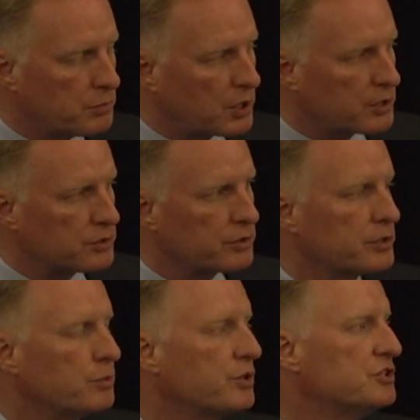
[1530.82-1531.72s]

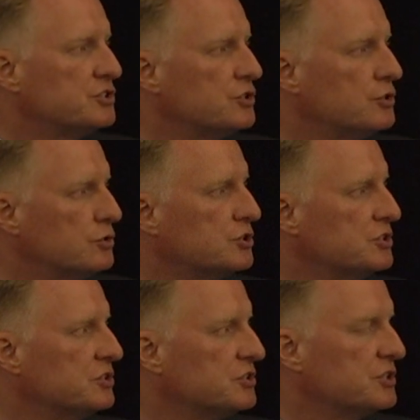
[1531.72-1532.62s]
partnering with
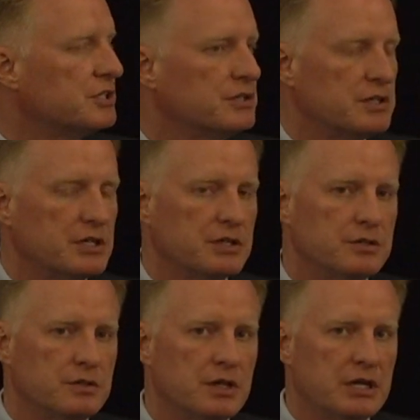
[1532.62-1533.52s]
institutions
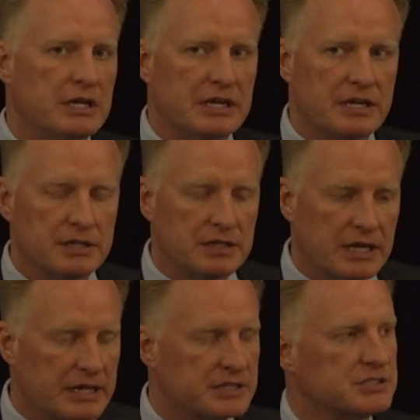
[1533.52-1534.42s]
in
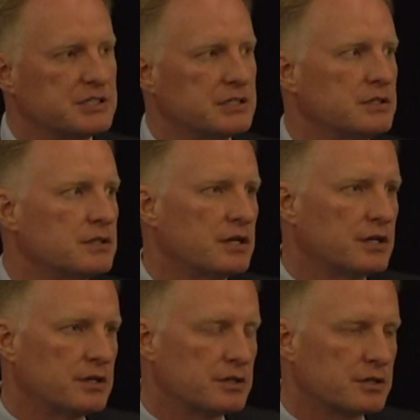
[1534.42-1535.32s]
enhancing
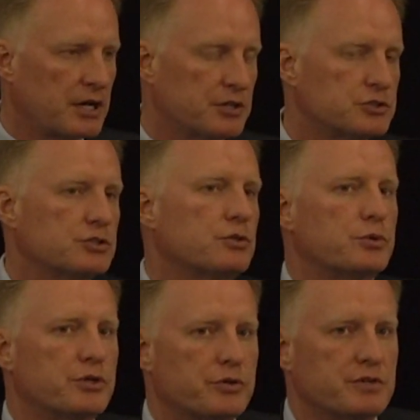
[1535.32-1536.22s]
college and
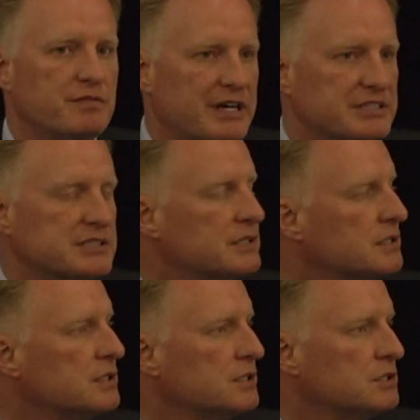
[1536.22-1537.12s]
career advising,
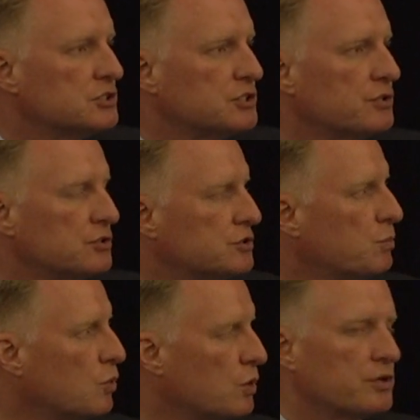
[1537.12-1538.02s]
so there's
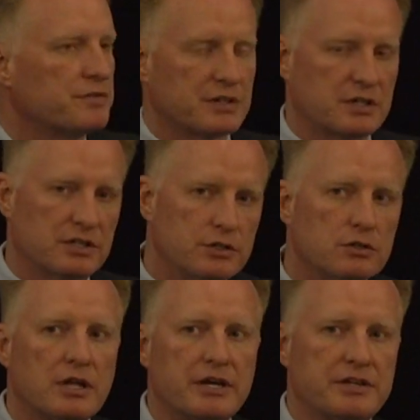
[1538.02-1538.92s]
more of a clear
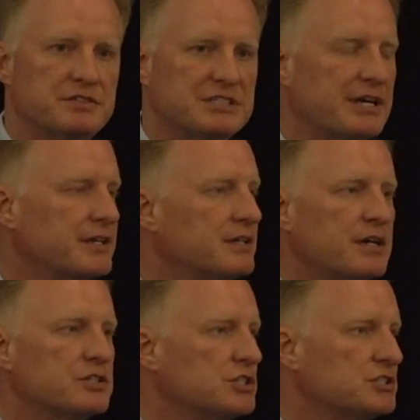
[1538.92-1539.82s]
line of sight,
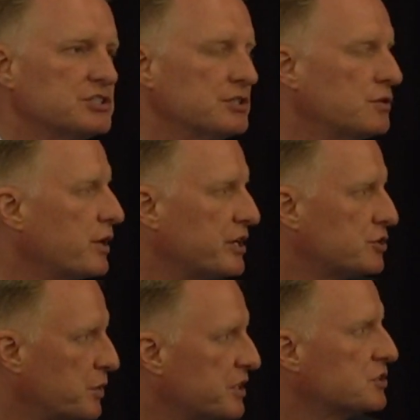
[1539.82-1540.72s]
not just to
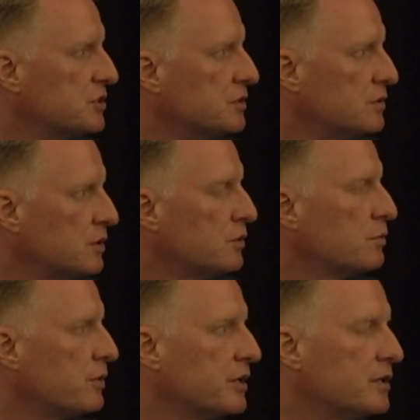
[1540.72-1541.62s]
graduation,
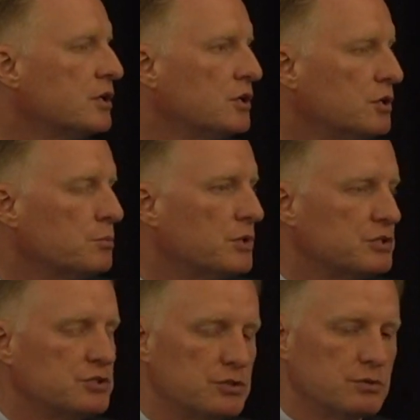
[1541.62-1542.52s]
right,
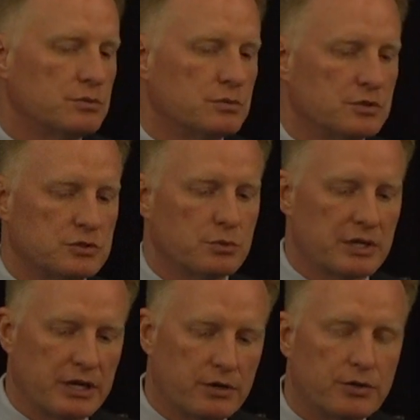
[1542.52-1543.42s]
but to a
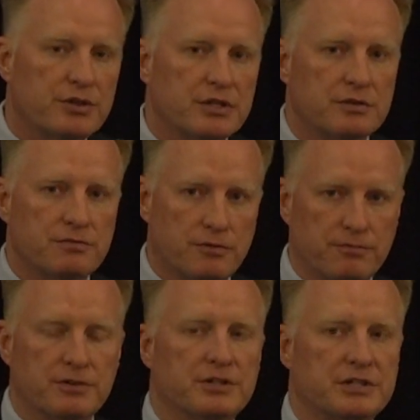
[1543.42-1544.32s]
healthy,
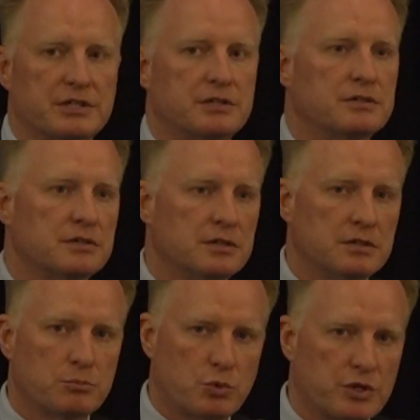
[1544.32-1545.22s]
fulfilling,
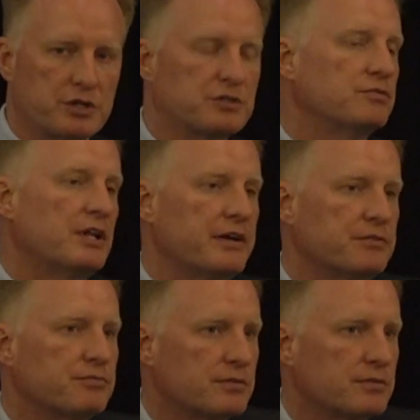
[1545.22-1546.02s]
productive life.